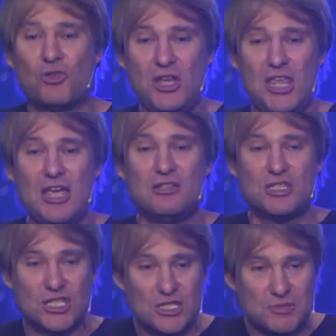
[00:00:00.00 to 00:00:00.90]
that he
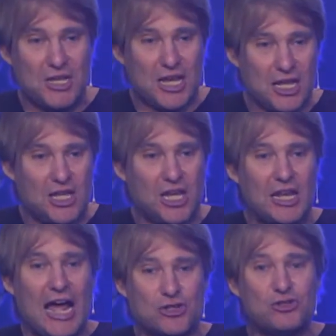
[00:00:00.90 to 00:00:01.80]
could
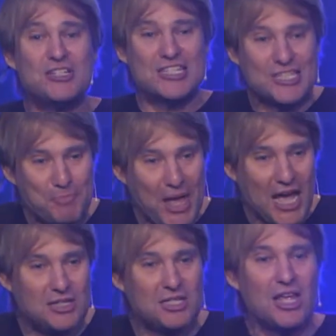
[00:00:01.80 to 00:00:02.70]
actually
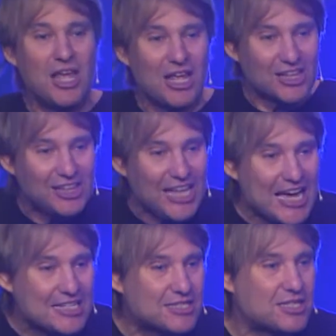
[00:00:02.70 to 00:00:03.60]
spend
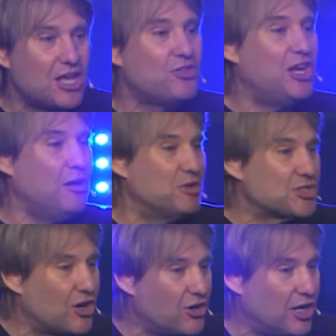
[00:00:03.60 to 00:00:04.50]
less than he was
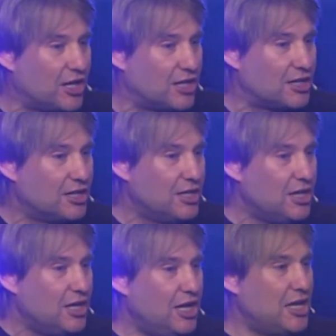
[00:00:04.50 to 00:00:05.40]
earning.
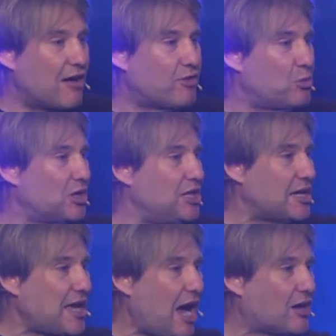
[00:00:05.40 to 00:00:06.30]
He never really
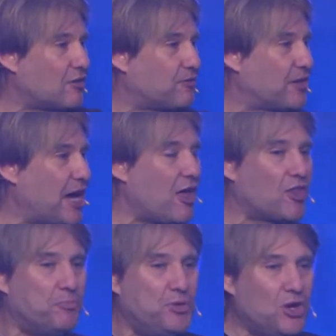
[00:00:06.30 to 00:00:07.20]
accounted for that. Now, the
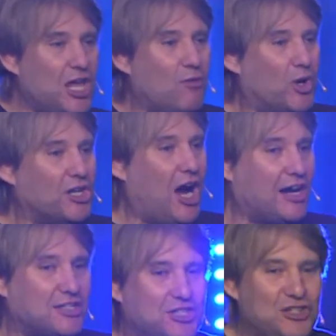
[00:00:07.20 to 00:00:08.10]
beauty of what God
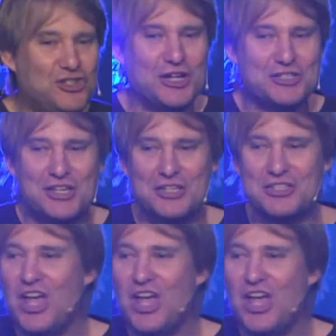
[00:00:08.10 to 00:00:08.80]
is teaching us is,